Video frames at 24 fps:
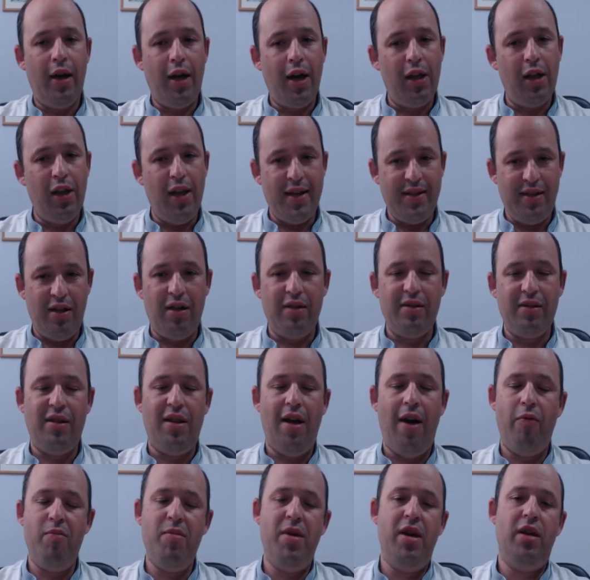classical
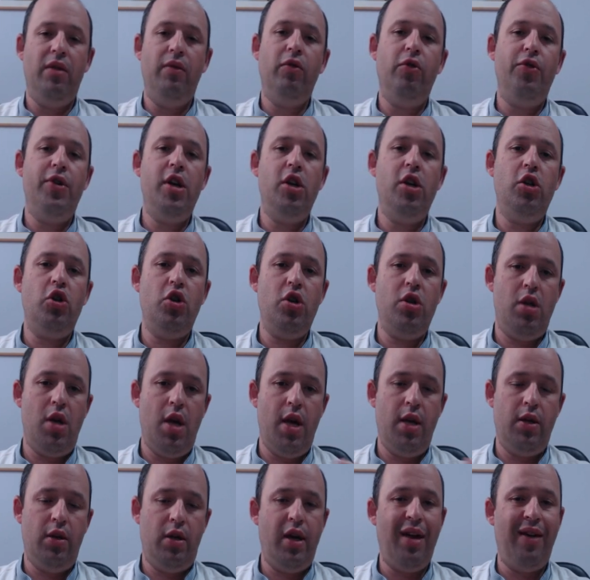Slav main variation,
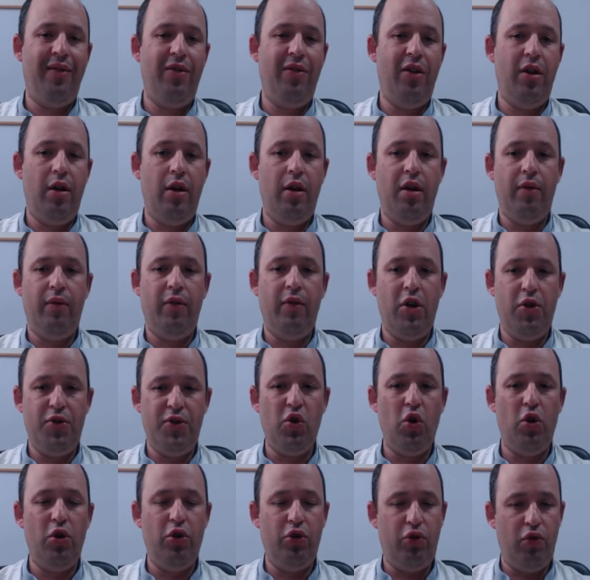and have a very
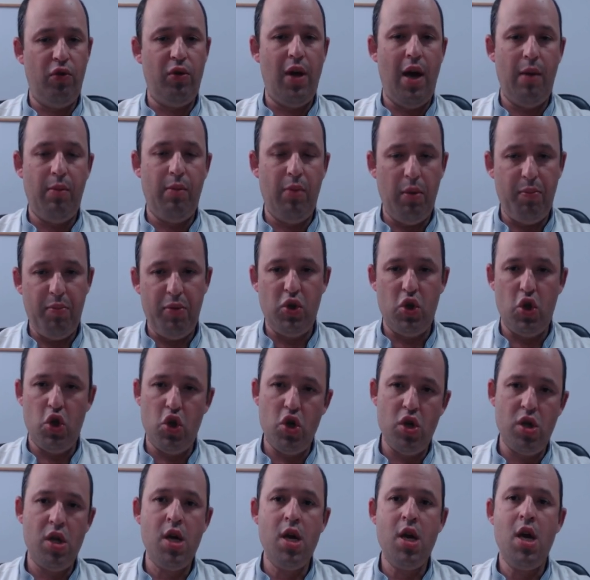solid, reliable position.